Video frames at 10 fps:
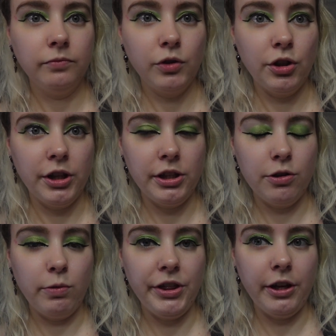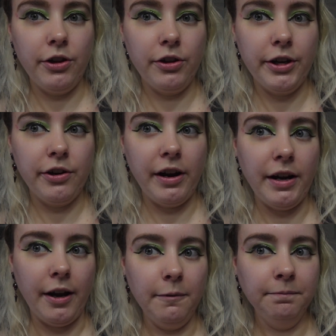So this is what they look like right
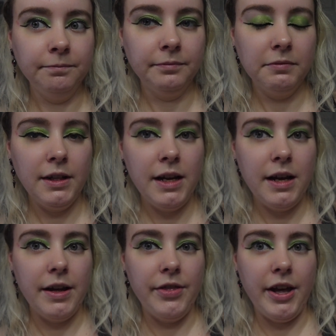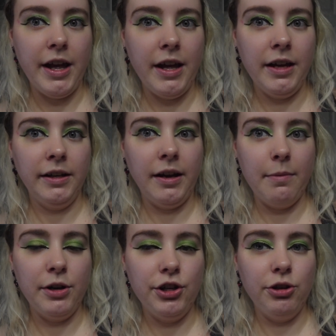now. And then I'm
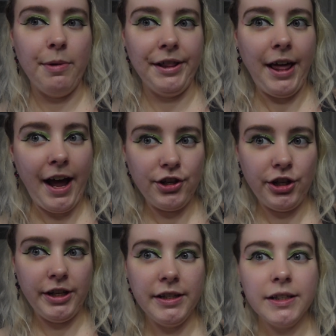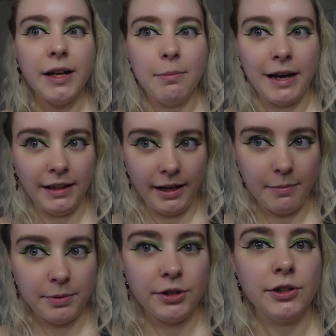going to do my lashes and my
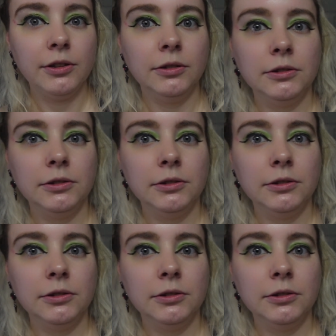lips.